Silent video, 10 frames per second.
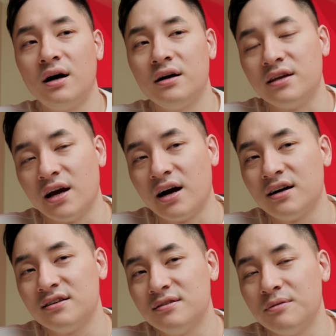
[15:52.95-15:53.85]
Yeah,
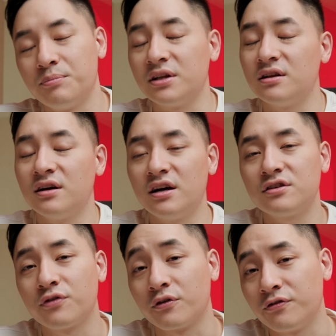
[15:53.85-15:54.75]
but as
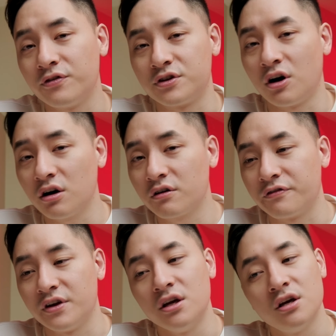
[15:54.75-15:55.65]
for
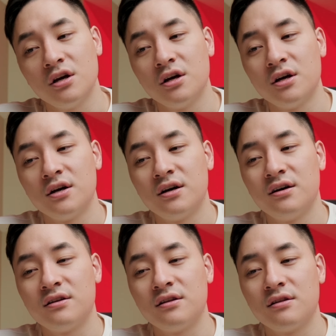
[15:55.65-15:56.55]
photography,
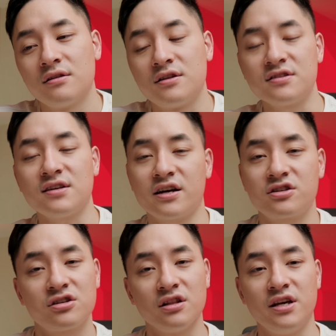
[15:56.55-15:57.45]
this
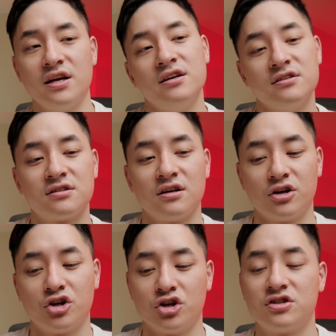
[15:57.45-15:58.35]
actually is a
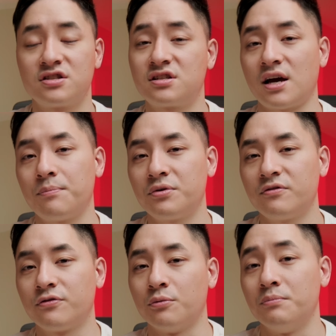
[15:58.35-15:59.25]
good step
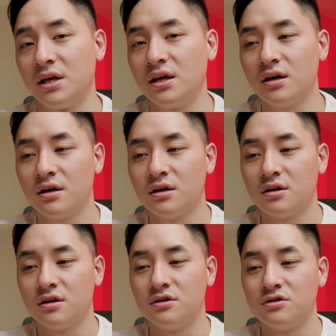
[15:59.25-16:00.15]
for me
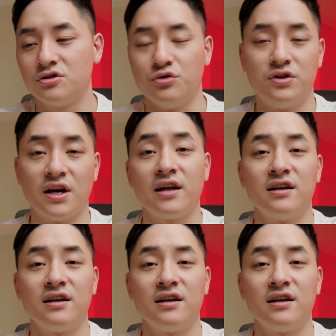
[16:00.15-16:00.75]
to get